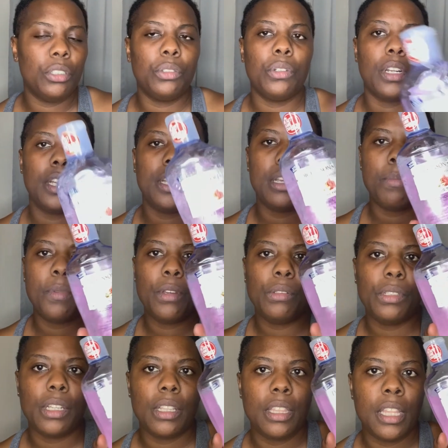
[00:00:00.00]
going to end up
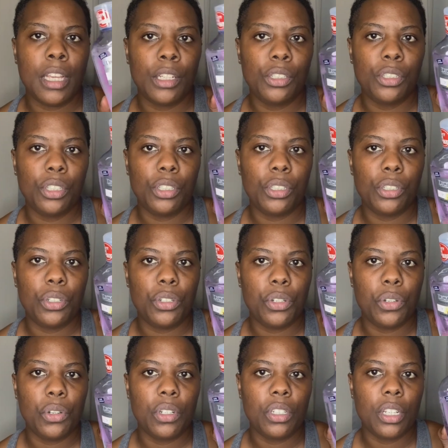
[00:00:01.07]
using this just
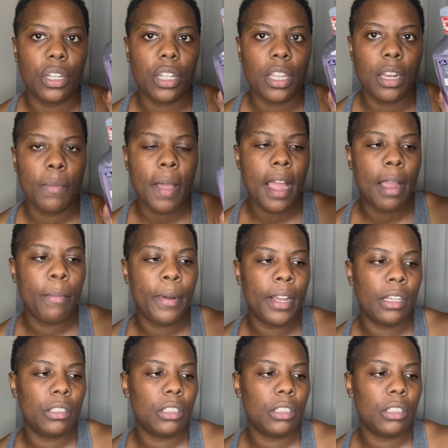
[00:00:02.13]
to clean my eyebrows.